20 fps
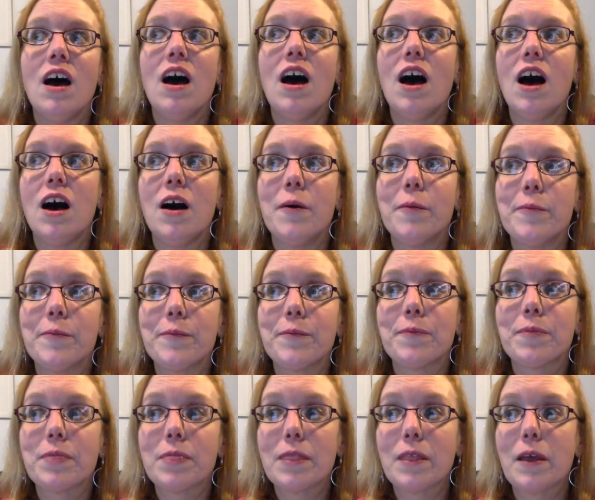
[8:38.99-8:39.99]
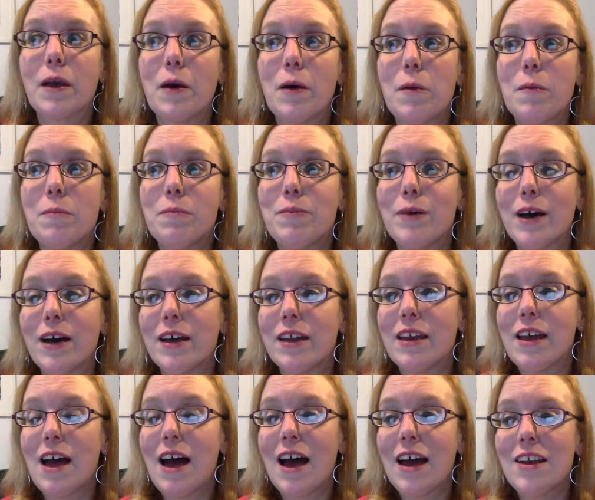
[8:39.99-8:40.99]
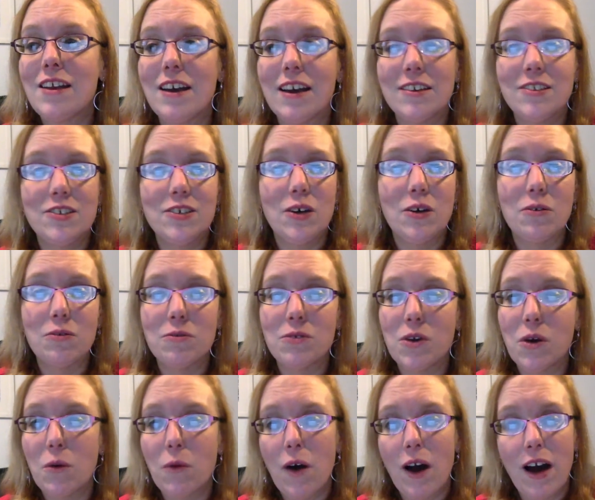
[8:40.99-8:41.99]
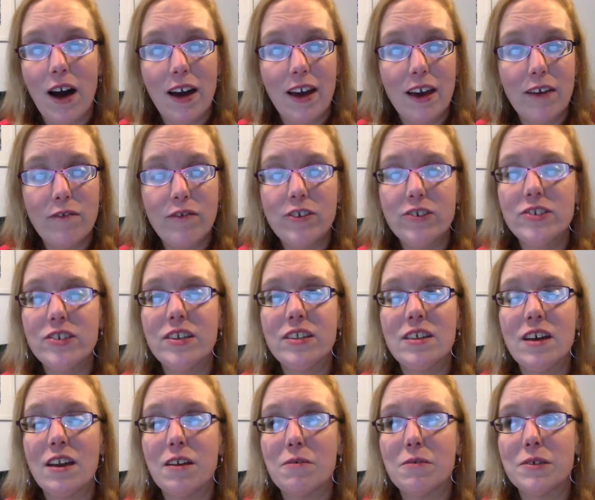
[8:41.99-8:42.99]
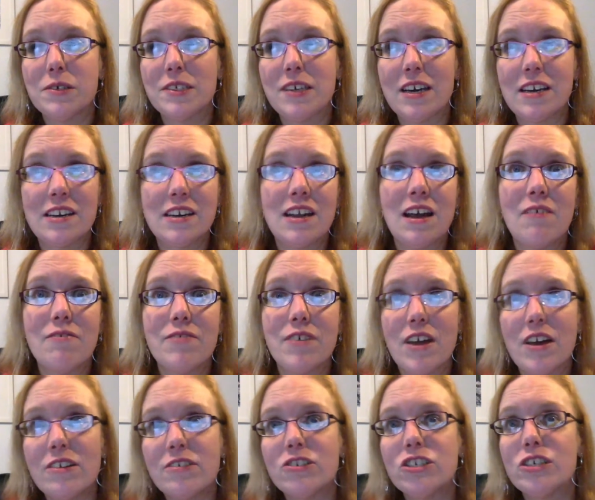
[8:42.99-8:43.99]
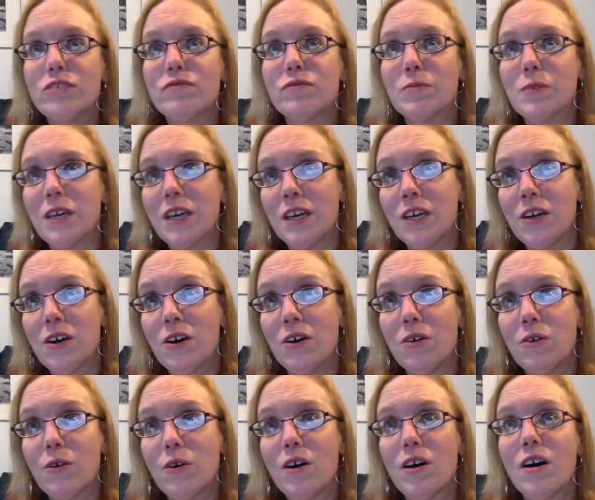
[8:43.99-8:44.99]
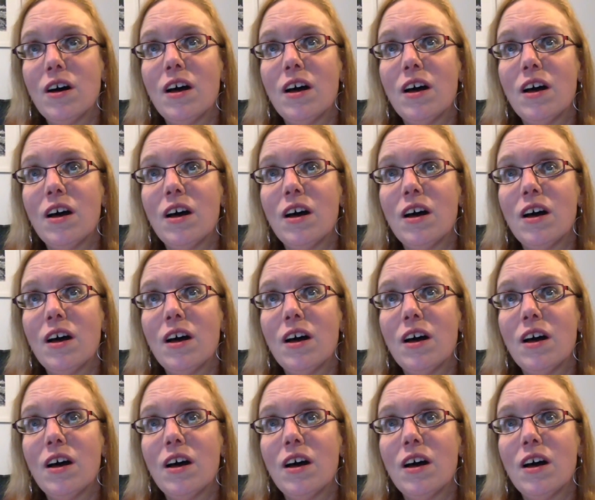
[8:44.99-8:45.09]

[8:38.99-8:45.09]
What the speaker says: But I don't know why. At first I thought it was I didn't have the energy from keto,